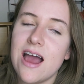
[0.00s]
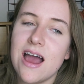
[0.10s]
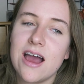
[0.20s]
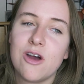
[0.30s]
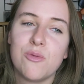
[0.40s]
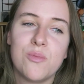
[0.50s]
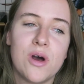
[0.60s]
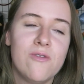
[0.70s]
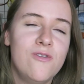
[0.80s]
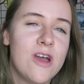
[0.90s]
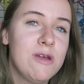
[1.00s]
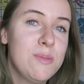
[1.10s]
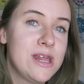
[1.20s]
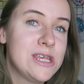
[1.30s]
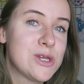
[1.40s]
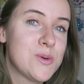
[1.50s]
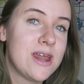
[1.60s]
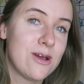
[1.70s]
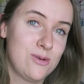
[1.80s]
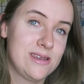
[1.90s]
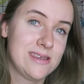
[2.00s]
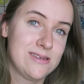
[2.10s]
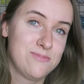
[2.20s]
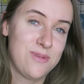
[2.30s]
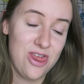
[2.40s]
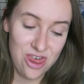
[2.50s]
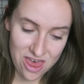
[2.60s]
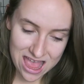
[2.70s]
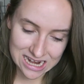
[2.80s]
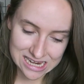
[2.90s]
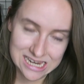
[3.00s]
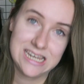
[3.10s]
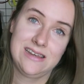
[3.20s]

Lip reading: I'm very pleased to announce that